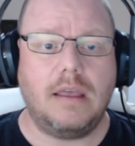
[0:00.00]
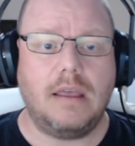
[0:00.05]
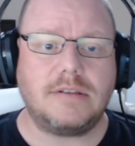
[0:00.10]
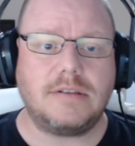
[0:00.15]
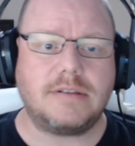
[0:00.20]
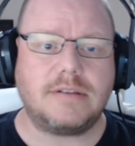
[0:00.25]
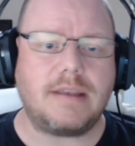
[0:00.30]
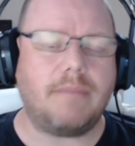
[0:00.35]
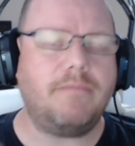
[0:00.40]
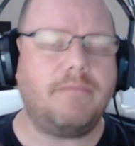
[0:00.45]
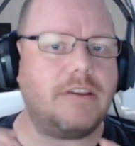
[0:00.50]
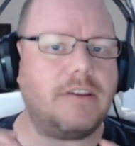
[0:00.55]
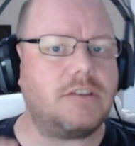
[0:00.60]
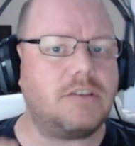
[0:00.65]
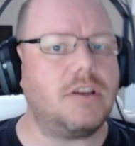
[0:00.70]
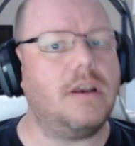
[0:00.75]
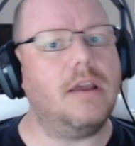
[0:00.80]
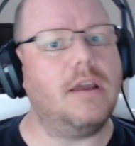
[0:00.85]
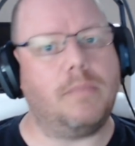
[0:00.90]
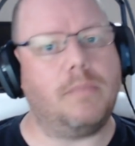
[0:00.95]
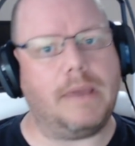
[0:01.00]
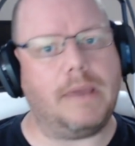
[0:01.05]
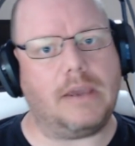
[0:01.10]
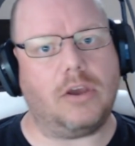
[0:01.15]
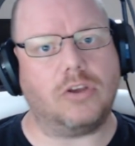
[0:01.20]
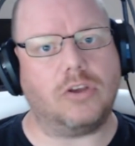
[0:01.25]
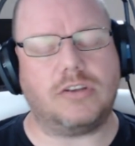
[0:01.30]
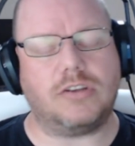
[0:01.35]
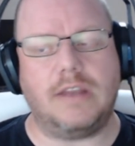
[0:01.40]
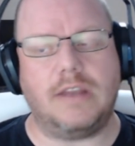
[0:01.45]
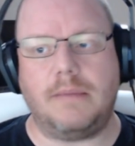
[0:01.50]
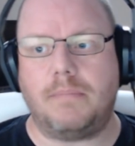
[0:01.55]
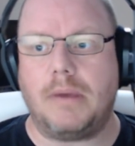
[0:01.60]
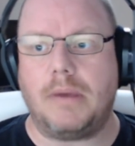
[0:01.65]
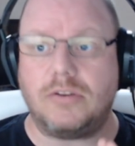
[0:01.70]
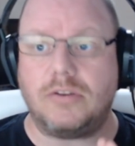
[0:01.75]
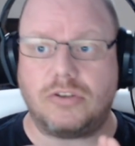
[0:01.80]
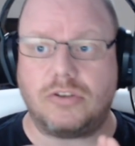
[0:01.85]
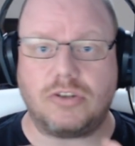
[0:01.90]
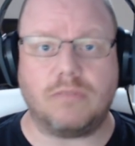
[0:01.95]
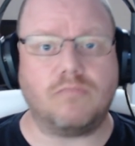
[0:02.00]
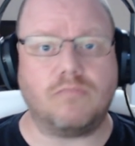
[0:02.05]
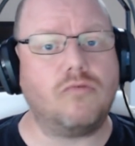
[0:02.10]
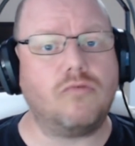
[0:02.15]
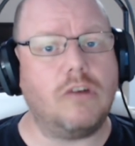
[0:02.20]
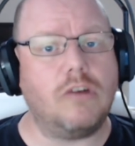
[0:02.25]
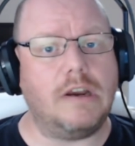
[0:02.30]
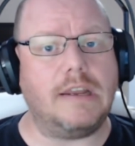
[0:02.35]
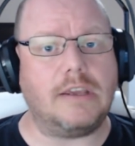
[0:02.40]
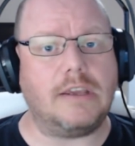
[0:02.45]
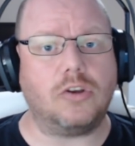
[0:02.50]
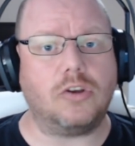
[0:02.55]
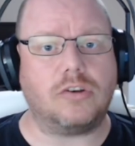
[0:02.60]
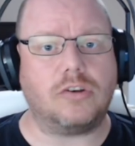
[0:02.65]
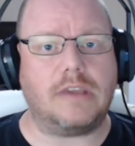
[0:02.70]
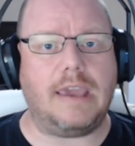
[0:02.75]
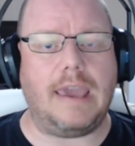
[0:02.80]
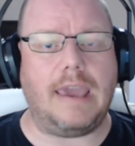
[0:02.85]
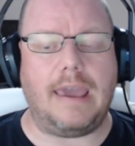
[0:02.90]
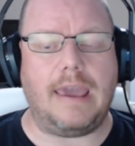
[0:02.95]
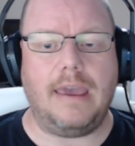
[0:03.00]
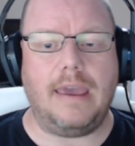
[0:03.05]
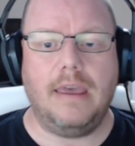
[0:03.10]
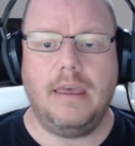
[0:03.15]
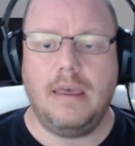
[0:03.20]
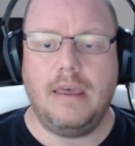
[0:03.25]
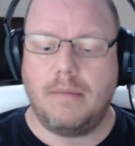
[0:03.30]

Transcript: Some of it's a little bit costly, but some really good kit.